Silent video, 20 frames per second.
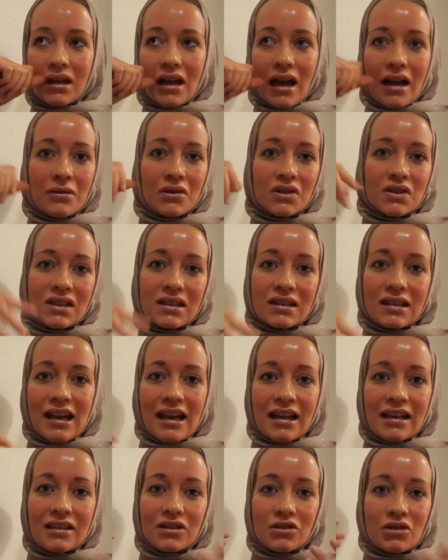I wasn't
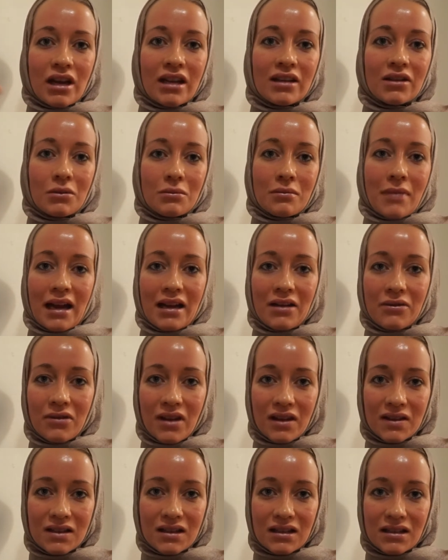like trying to
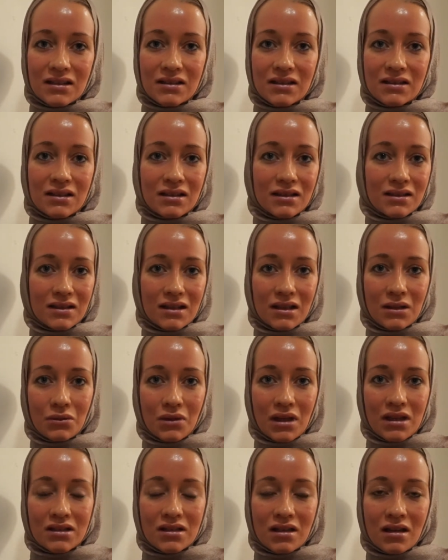manifest this
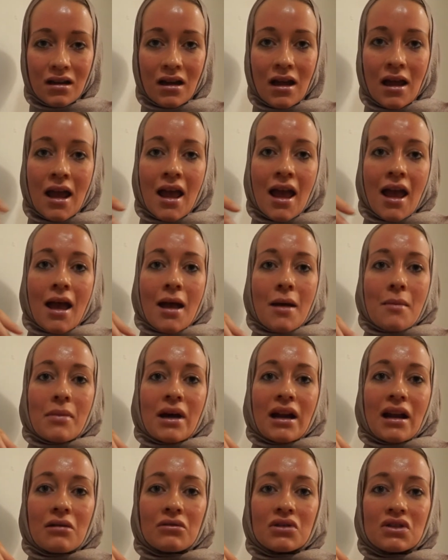situation, but
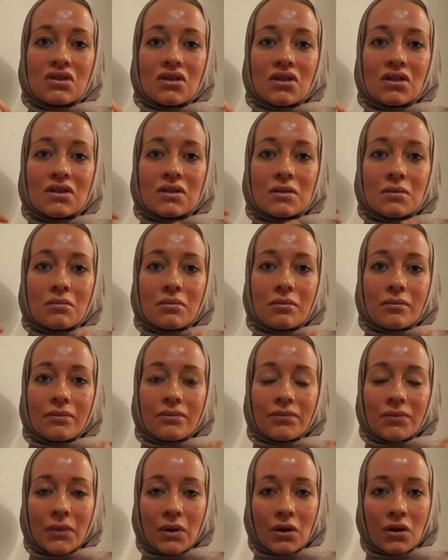I was just,
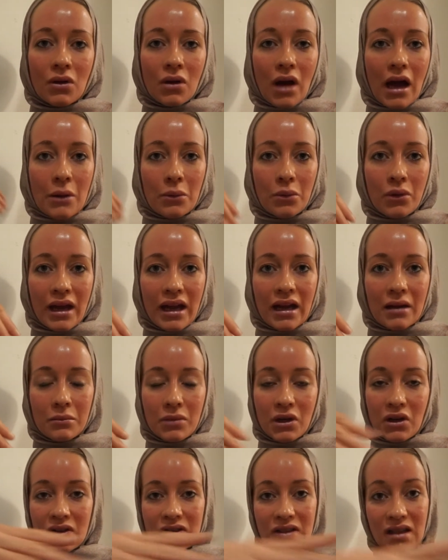you know, aware,
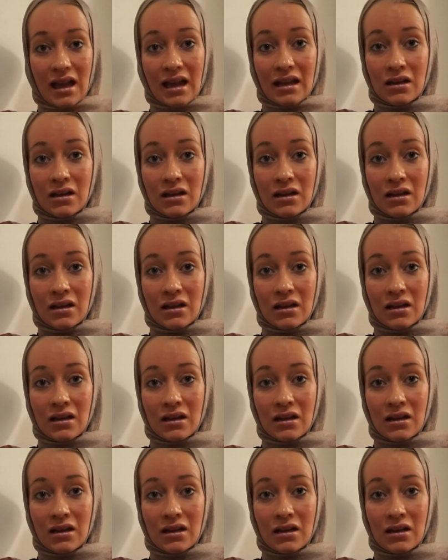because I